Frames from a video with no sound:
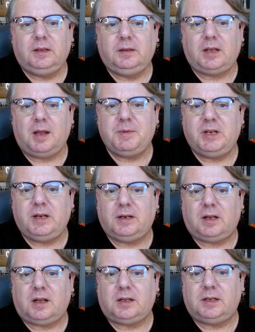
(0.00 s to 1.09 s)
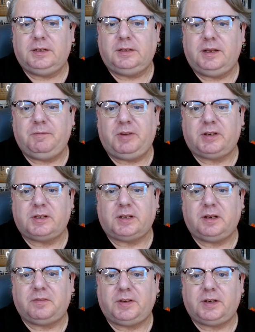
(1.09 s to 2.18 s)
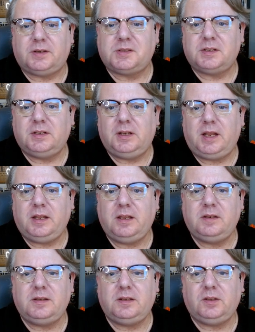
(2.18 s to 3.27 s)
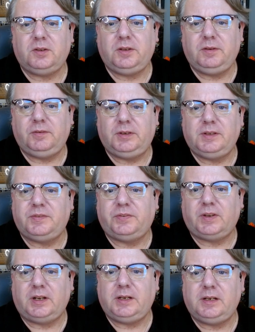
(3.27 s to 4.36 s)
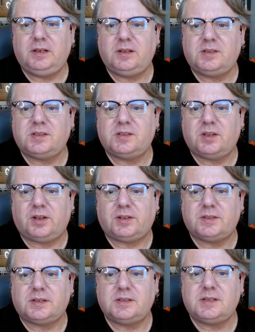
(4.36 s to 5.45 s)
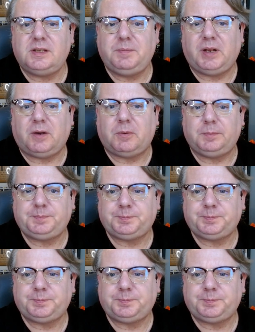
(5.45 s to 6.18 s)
commenting on maritime affairs, and continually refining his thoughts on sea power.